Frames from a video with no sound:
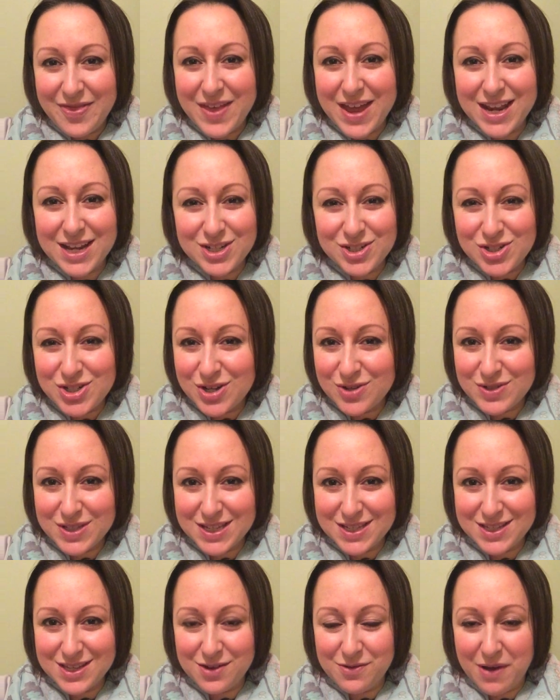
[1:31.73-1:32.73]
that it
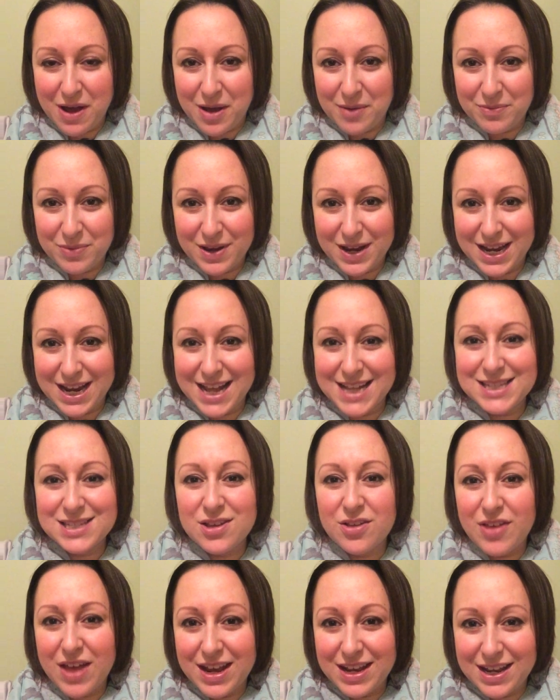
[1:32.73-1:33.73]
juices you up, and
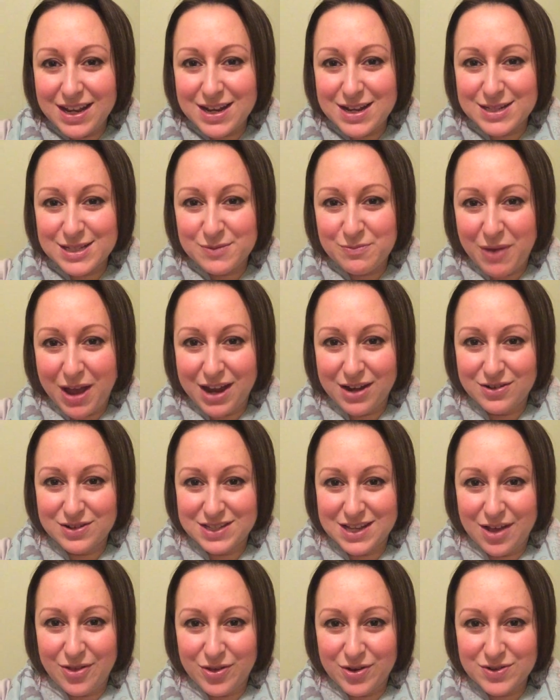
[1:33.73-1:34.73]
so that it
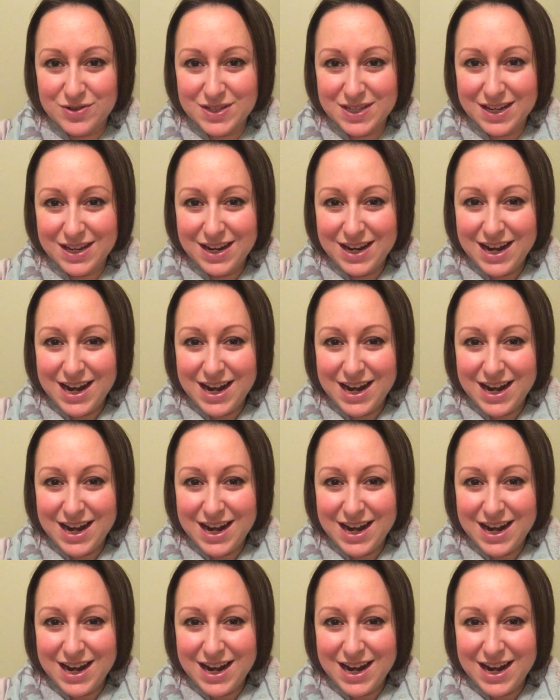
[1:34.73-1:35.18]
inspires others.